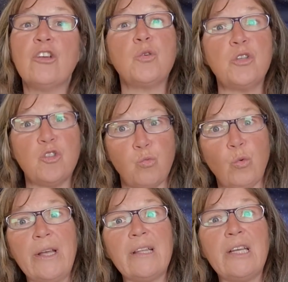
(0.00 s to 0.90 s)
So it's
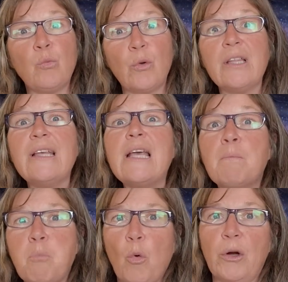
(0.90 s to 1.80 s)
really, really
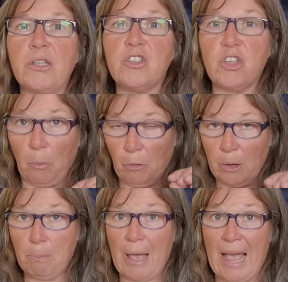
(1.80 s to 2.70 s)
important to
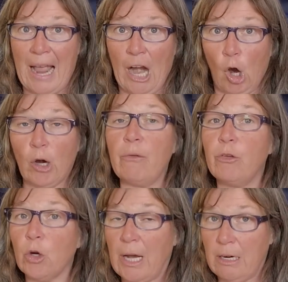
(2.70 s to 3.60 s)
prepare if
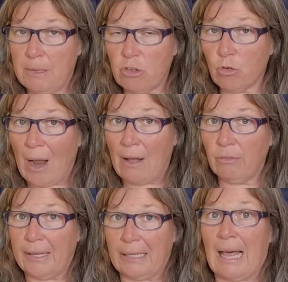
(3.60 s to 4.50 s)
you're going to be
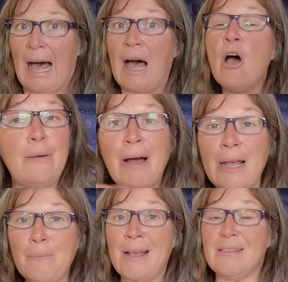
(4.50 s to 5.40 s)
traveling a lot. And
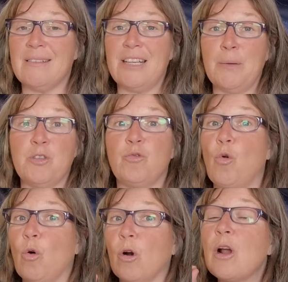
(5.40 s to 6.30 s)
my best tips
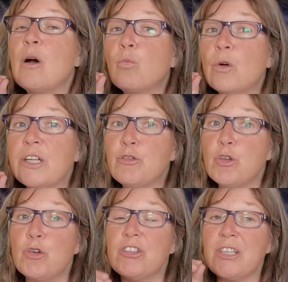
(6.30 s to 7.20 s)
for
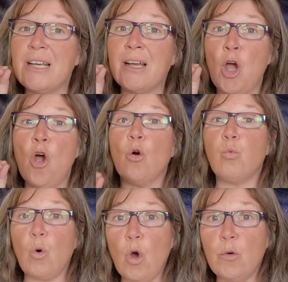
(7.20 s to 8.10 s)
reducing
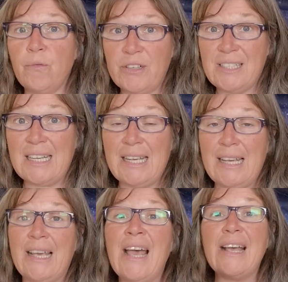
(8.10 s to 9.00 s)
road
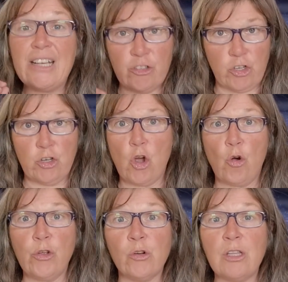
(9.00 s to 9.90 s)
fatigue is to
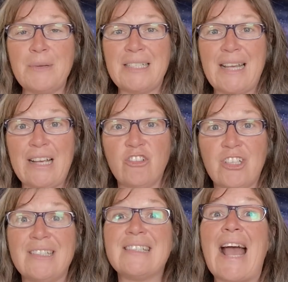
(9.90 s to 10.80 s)
know your
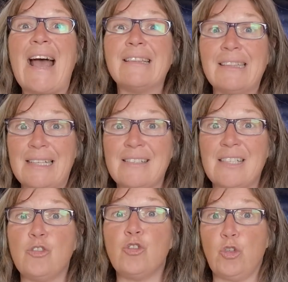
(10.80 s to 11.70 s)
limitations and
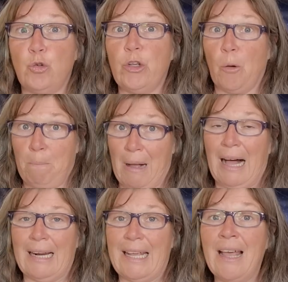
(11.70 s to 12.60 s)
listen to your
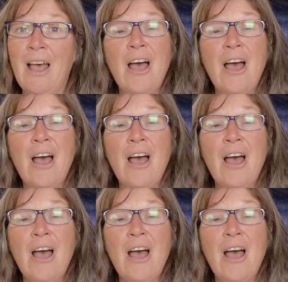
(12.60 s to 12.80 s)
body.